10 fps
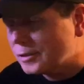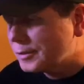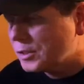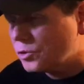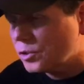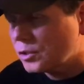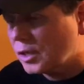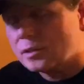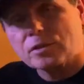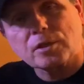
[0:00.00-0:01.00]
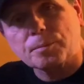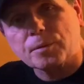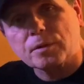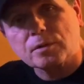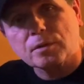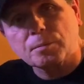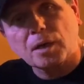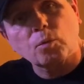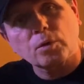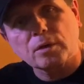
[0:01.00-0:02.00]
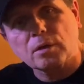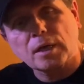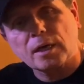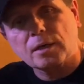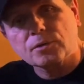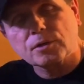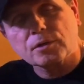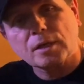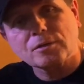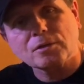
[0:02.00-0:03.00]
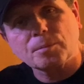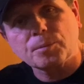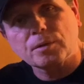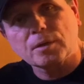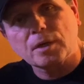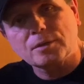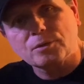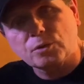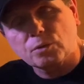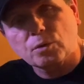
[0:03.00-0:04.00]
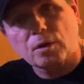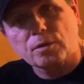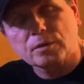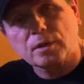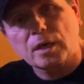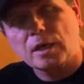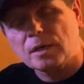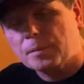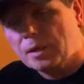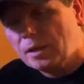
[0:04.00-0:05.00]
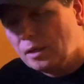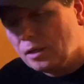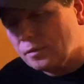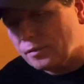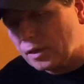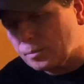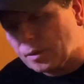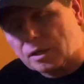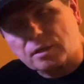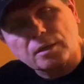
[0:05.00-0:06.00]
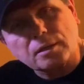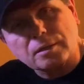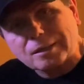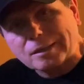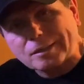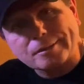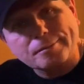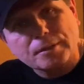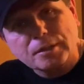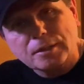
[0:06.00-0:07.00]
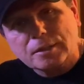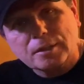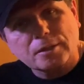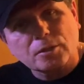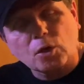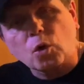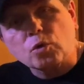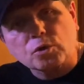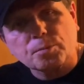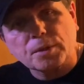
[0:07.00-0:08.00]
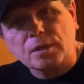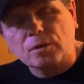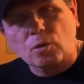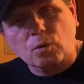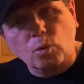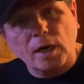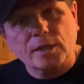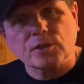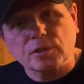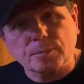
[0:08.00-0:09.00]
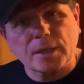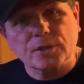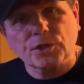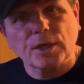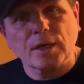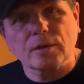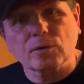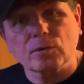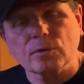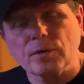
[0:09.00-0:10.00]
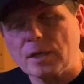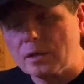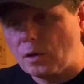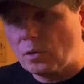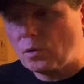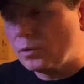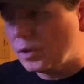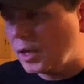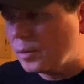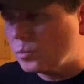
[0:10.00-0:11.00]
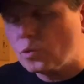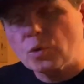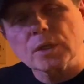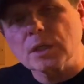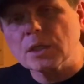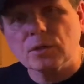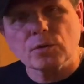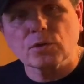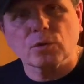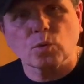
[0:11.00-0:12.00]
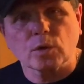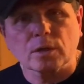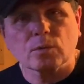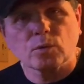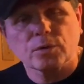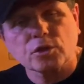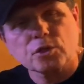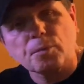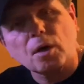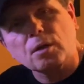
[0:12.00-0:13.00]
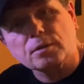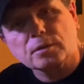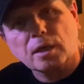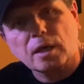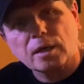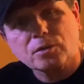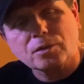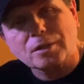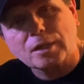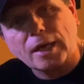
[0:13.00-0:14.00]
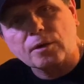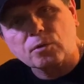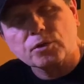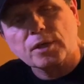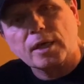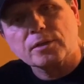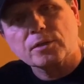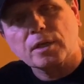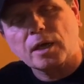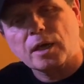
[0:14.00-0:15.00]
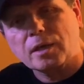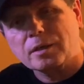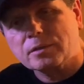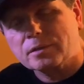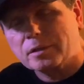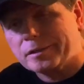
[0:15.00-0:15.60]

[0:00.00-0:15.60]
is just not something that's in my wheelhouse. It's not something that I do all the time. If anybody knows me or watches my channel, they know that I'm really used to working with the smaller tanks, the nano-sized tanks,